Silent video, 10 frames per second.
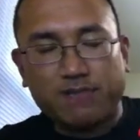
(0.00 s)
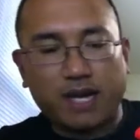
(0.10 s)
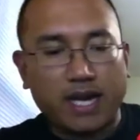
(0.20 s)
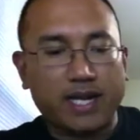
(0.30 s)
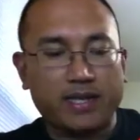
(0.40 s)

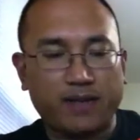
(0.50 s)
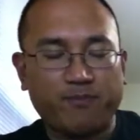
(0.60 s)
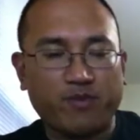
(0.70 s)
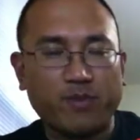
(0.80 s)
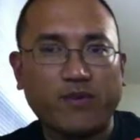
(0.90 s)
behind it.
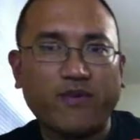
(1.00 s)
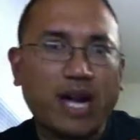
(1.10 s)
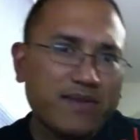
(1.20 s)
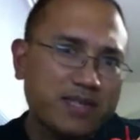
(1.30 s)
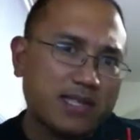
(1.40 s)
From the
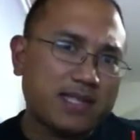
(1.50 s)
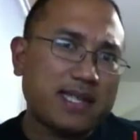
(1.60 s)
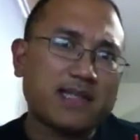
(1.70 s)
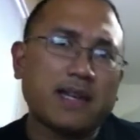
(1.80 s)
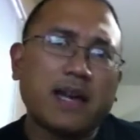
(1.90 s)
5 to the
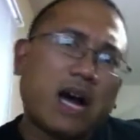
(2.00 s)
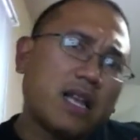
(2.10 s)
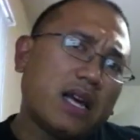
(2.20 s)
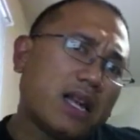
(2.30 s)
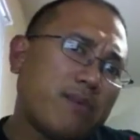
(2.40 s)
6. A
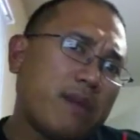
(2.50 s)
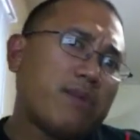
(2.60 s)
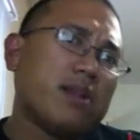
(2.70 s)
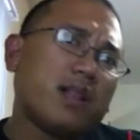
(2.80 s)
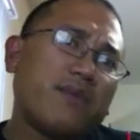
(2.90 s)
lot of
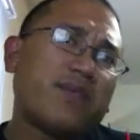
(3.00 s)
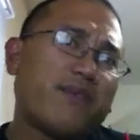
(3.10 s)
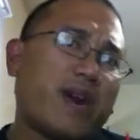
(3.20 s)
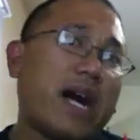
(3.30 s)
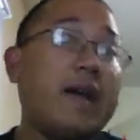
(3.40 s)
people love the
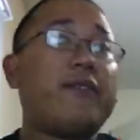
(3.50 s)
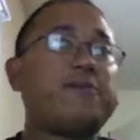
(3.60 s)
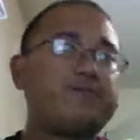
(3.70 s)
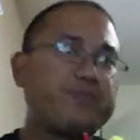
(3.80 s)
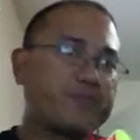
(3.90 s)
5.
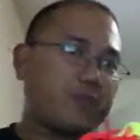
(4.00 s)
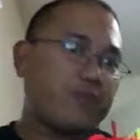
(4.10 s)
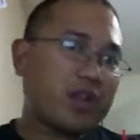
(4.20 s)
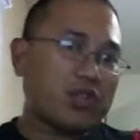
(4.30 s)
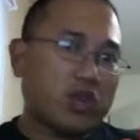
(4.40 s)

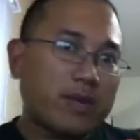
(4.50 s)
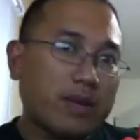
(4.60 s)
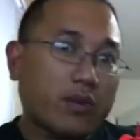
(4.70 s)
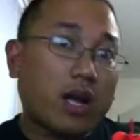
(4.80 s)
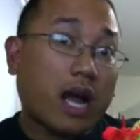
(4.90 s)
Don't get me
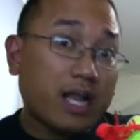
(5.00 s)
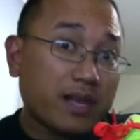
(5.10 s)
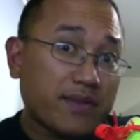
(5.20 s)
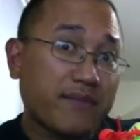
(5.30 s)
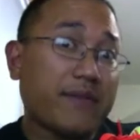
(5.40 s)
wrong. I
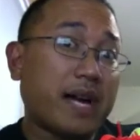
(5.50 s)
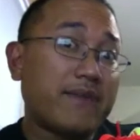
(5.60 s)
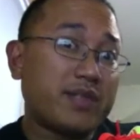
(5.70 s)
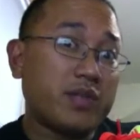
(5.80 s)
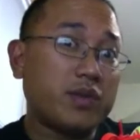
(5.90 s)
love the
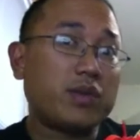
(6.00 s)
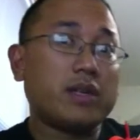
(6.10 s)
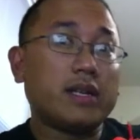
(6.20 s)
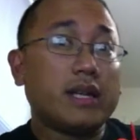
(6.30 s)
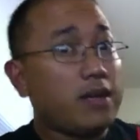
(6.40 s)
5 too.
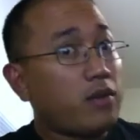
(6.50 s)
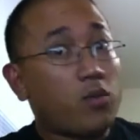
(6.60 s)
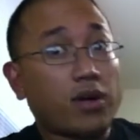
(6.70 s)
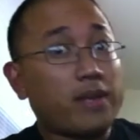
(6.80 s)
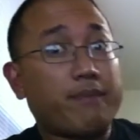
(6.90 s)

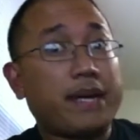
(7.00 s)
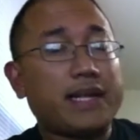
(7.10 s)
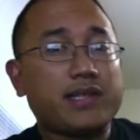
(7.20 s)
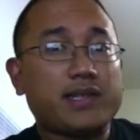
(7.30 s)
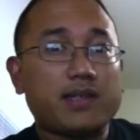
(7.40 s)
One of the
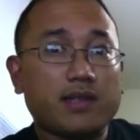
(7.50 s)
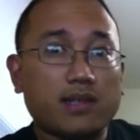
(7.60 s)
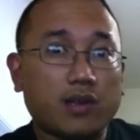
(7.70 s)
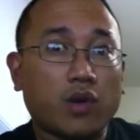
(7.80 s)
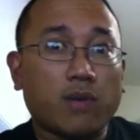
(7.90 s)
best
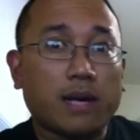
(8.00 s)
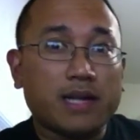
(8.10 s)
low